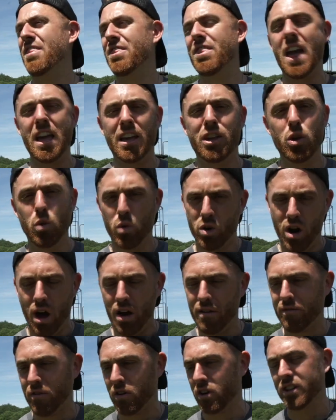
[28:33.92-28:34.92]
thank you
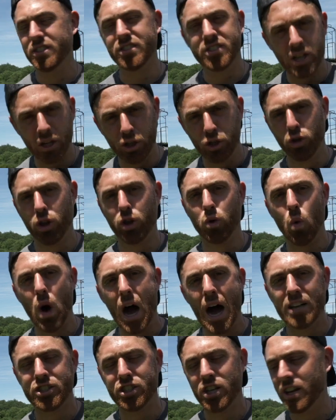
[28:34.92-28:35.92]
enough for continually
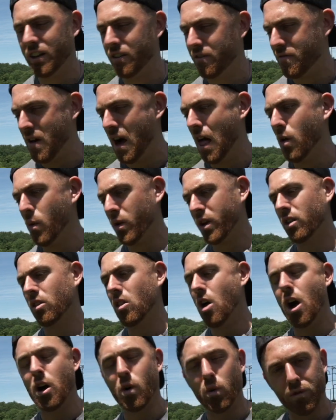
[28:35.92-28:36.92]
watching and following
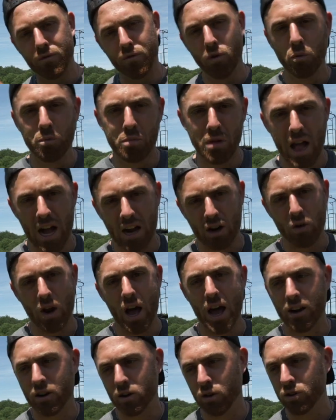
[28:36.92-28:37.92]
along with Food Plot
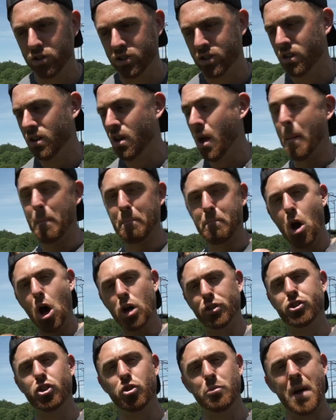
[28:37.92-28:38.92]
Chronicles,
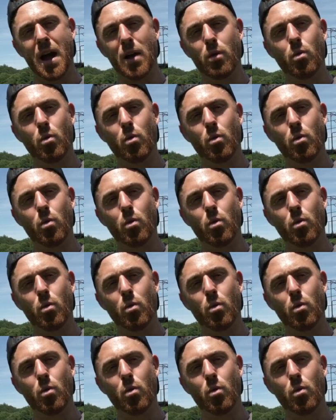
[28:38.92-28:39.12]
brought to you by